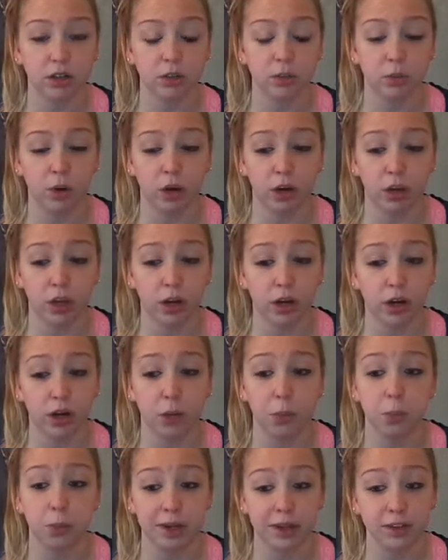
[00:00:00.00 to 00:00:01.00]
well, he already
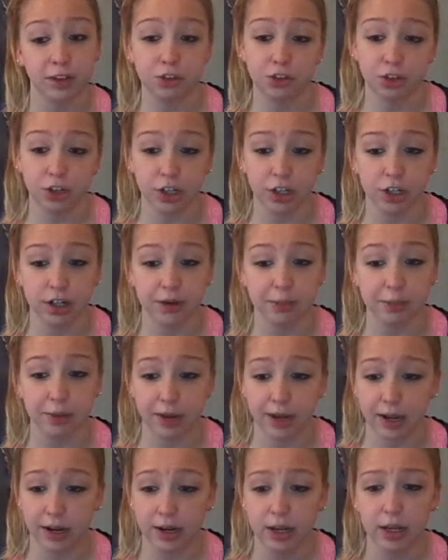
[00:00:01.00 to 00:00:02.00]
was a jerk,
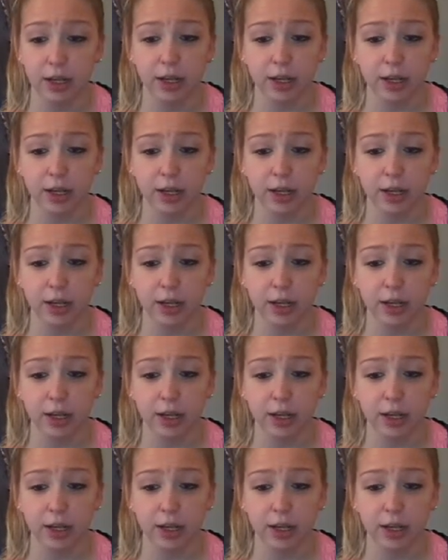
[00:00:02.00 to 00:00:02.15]
but